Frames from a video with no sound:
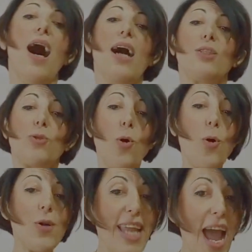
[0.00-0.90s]
So
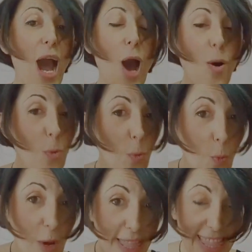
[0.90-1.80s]
now
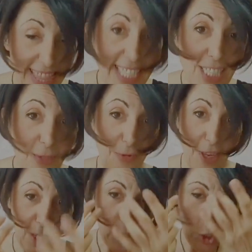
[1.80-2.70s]
with this
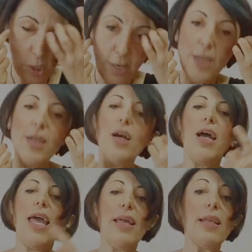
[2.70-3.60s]
feature,
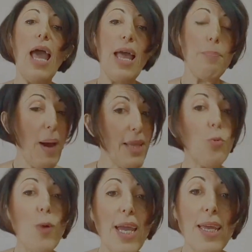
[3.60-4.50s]
and by the
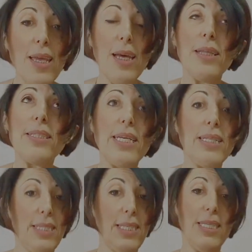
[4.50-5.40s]
way,
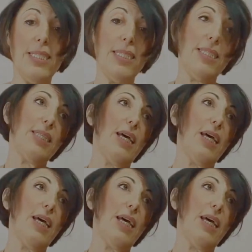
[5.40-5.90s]
this is